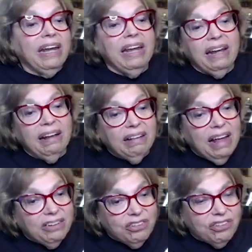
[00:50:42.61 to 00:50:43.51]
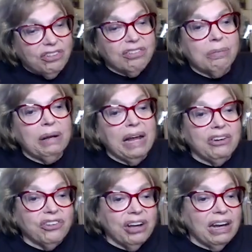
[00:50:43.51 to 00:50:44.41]
that he alleged
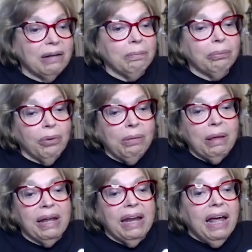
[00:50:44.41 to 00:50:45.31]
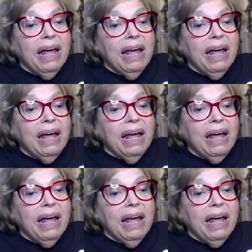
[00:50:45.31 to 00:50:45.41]
discrimination in employment,